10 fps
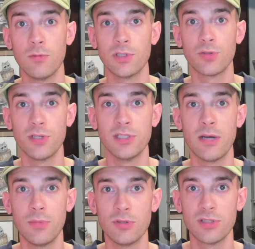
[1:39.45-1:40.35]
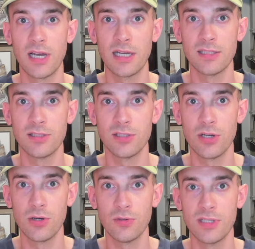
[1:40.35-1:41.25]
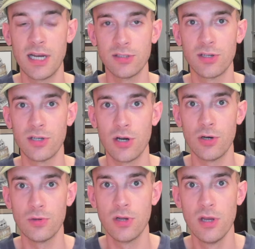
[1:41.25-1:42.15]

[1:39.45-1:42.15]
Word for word: with trees on both sides. And so the dells are known